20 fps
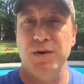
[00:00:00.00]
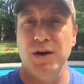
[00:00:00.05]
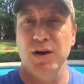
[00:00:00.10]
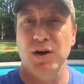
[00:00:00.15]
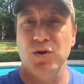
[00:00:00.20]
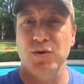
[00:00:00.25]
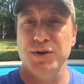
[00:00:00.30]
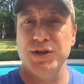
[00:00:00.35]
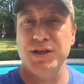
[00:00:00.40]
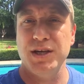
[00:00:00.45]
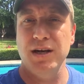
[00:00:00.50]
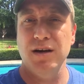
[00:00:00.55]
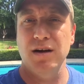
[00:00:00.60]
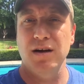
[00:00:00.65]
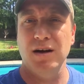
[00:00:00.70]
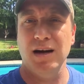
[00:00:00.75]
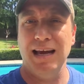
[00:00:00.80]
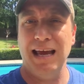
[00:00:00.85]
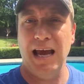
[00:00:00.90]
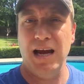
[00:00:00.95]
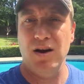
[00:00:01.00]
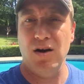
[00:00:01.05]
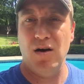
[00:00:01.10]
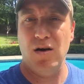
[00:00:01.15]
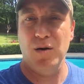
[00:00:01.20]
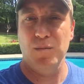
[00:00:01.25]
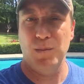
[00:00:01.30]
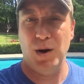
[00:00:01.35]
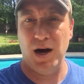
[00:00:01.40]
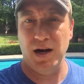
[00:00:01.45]
Christina K
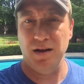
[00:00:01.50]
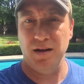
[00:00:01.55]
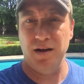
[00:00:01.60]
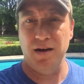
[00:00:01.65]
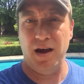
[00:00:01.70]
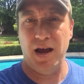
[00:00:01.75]
Dog Mylan,